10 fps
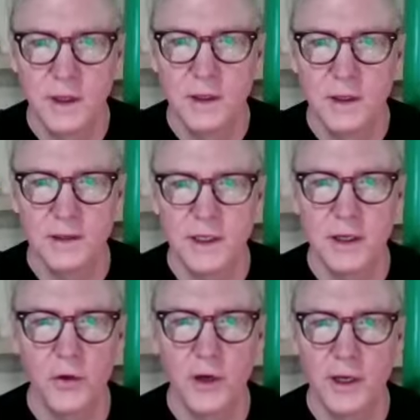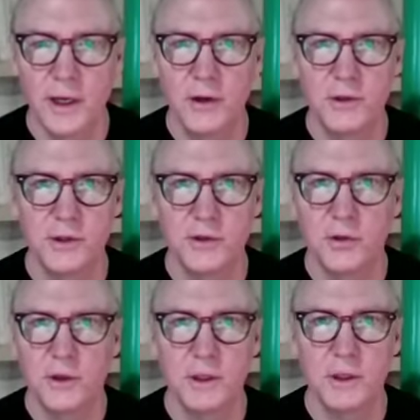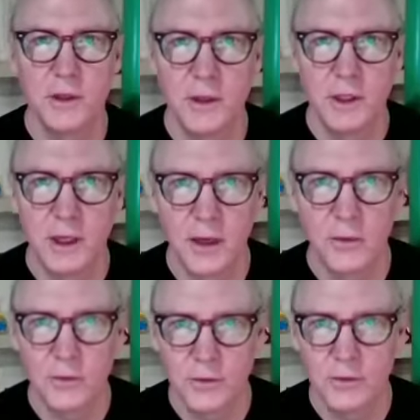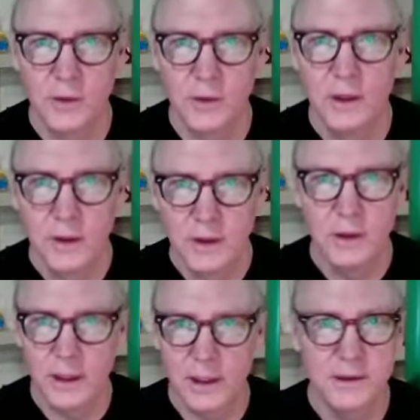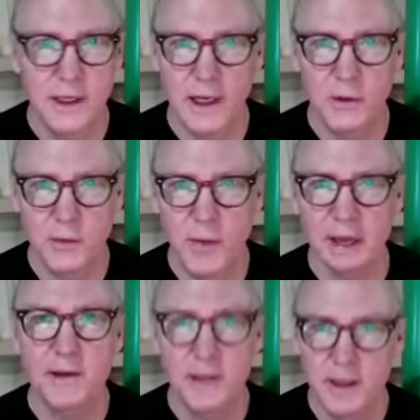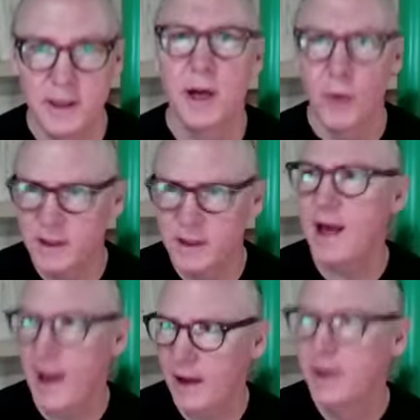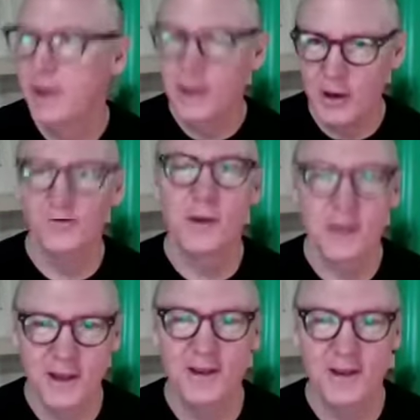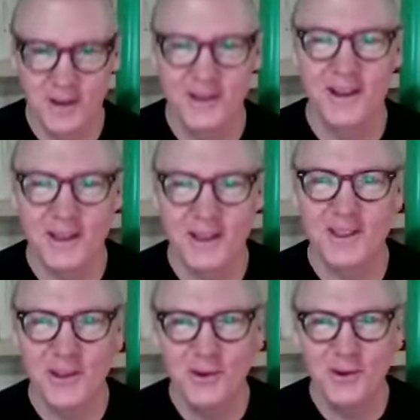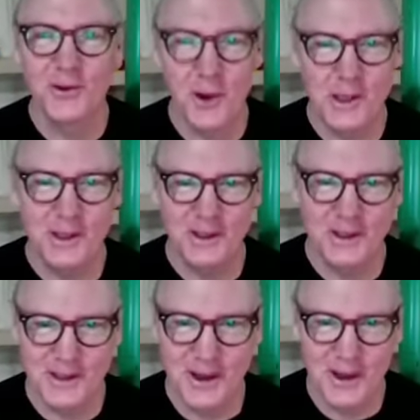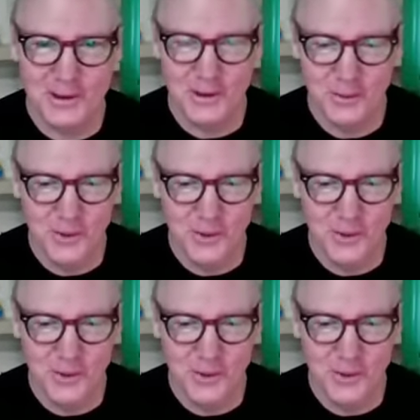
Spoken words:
Yeah, it's got a great energy to it. I mean, like I said, I was painting and I'm like, yeah, next tune, great. This is awesome.